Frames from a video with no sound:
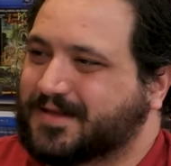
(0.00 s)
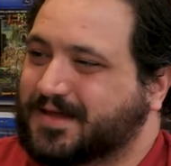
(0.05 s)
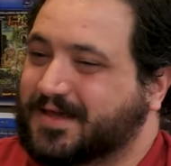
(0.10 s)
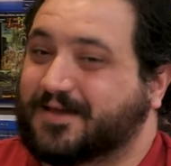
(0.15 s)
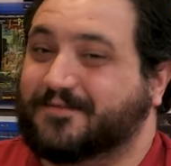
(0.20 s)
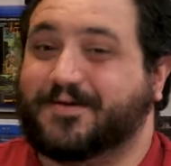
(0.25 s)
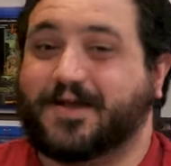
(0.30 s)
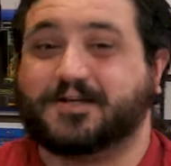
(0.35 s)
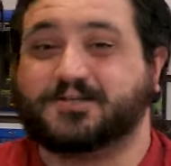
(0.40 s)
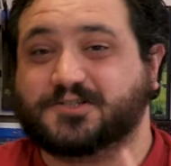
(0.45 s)

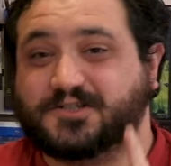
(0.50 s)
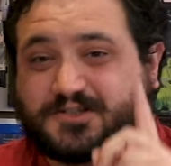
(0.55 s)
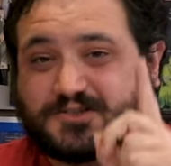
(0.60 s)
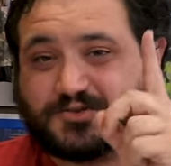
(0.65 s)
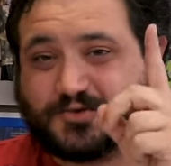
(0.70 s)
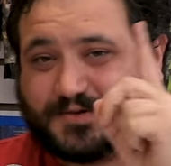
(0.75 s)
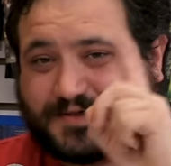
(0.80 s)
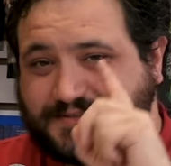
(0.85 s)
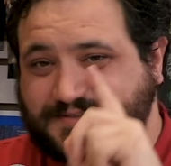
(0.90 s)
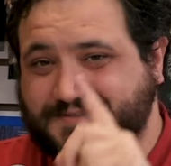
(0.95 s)
He eventually
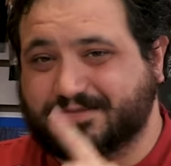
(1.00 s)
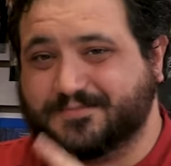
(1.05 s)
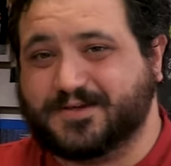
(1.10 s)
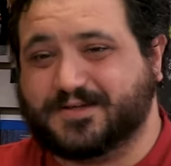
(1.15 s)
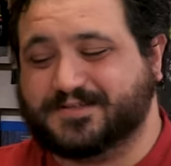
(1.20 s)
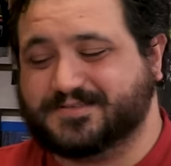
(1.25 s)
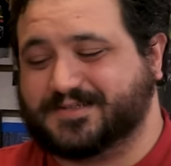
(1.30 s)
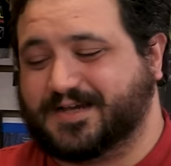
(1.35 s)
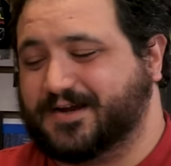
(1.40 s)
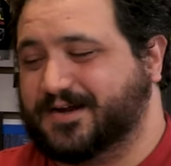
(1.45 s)
joins the
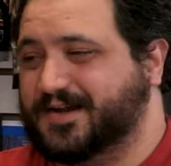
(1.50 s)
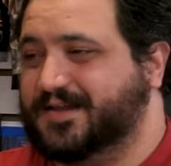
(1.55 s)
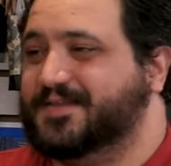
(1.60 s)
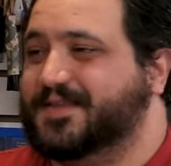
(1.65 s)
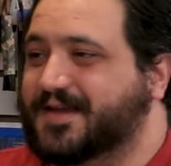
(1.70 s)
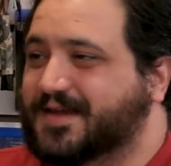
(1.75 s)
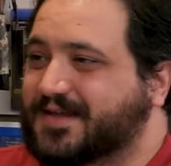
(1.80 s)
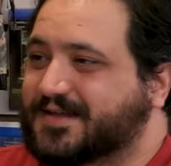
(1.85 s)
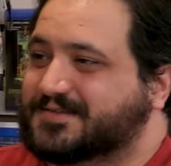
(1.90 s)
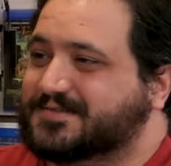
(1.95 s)
military and
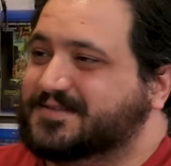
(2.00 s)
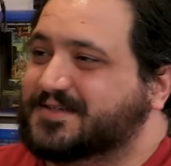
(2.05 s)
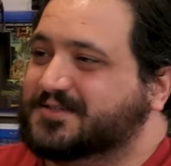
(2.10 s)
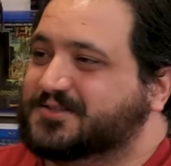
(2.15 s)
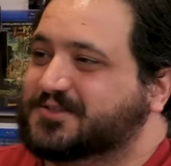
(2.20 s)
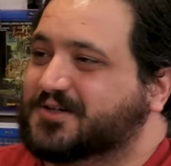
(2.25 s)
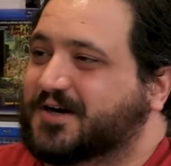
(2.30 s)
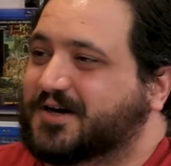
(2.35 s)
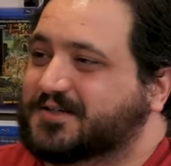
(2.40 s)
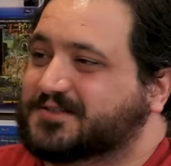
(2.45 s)
then gets
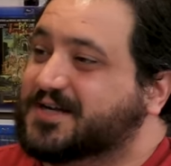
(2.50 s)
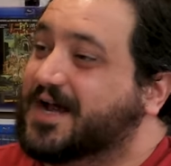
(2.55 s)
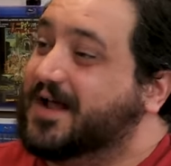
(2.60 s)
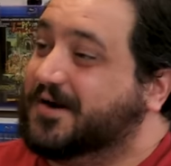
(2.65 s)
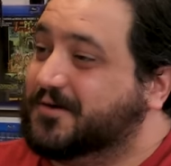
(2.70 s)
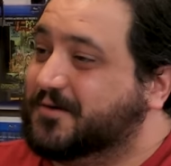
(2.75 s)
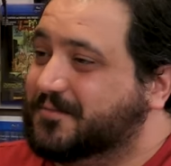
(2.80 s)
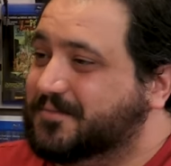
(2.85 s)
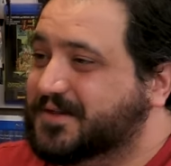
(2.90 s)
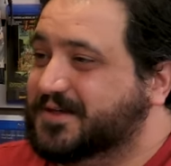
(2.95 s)
discharged
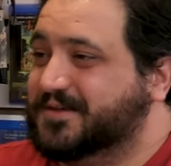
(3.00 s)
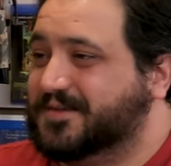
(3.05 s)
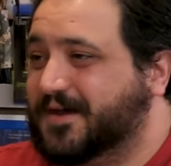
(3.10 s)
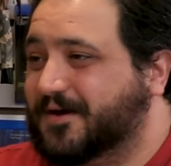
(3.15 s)
honorably